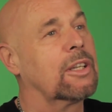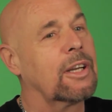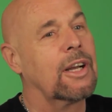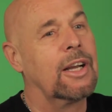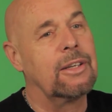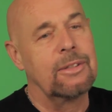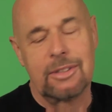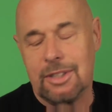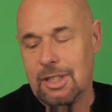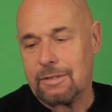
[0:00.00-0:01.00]
I go,
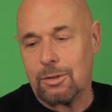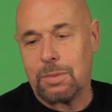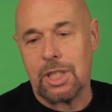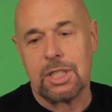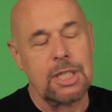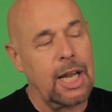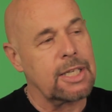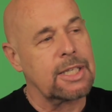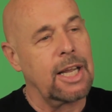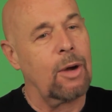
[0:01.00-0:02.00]
son of a...
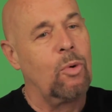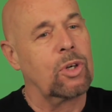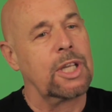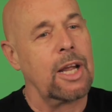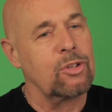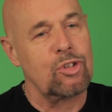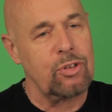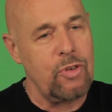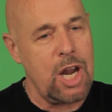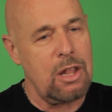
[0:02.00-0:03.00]
Next day I walked down the
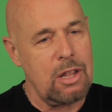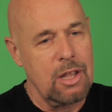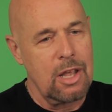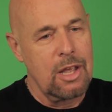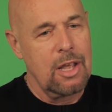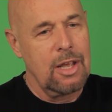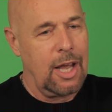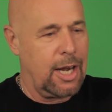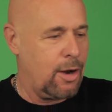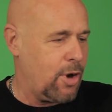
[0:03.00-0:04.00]
street
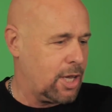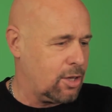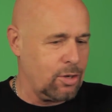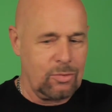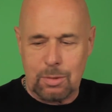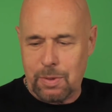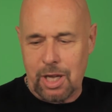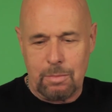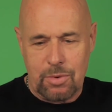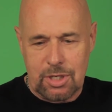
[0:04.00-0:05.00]
and I read the
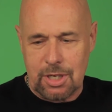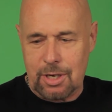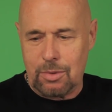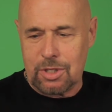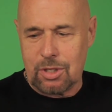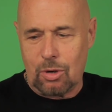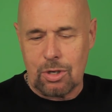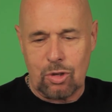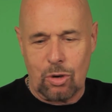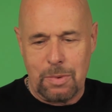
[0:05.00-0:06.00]
newspapers, and it was
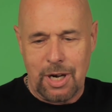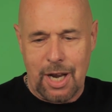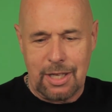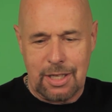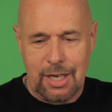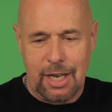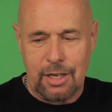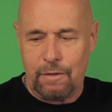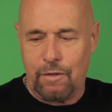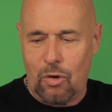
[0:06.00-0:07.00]
October
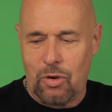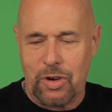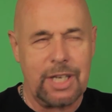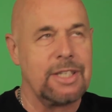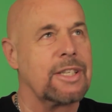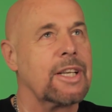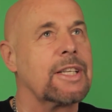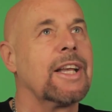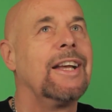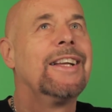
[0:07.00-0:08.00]
1984, and it
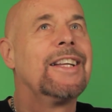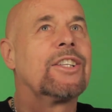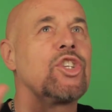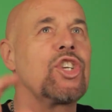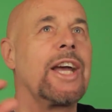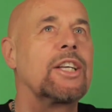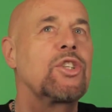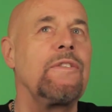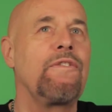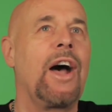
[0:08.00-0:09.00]
says, the
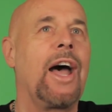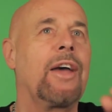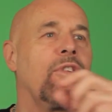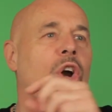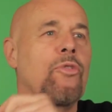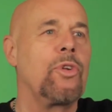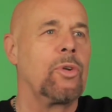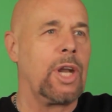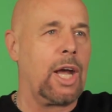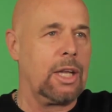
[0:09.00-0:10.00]
Jackson 5 are
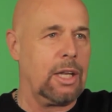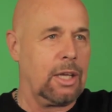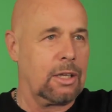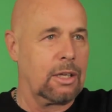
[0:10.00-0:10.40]
reuniting.